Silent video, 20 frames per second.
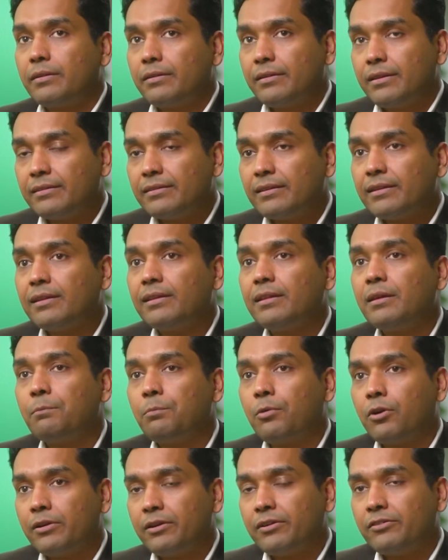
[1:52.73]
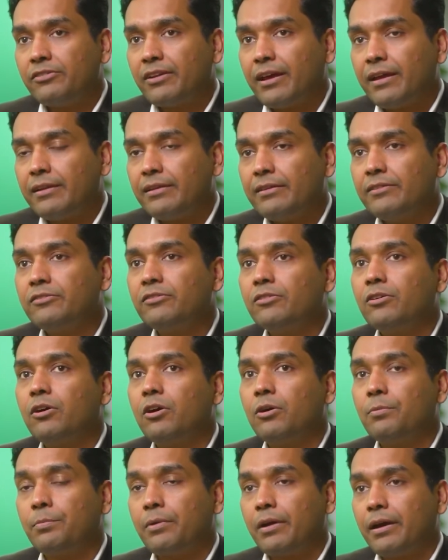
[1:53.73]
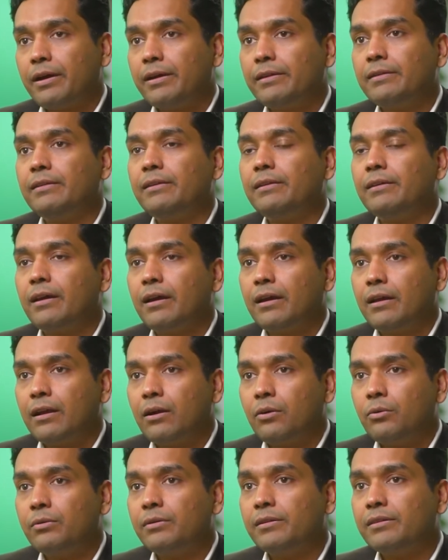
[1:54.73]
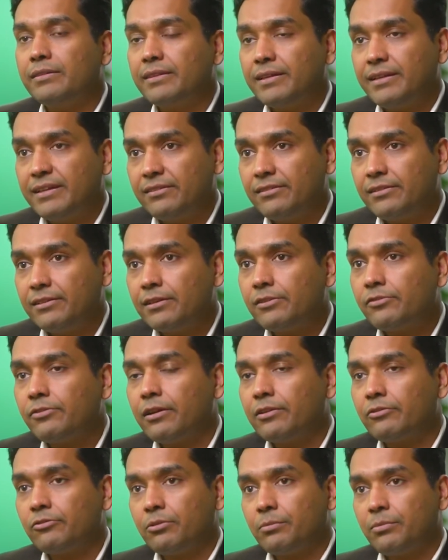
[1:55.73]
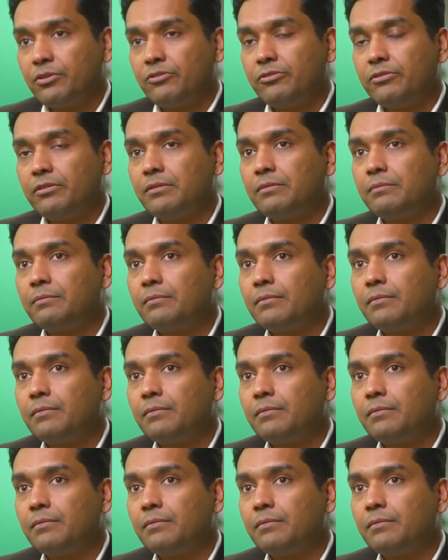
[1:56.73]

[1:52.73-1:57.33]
There's another important challenge or priority around the digital transformation.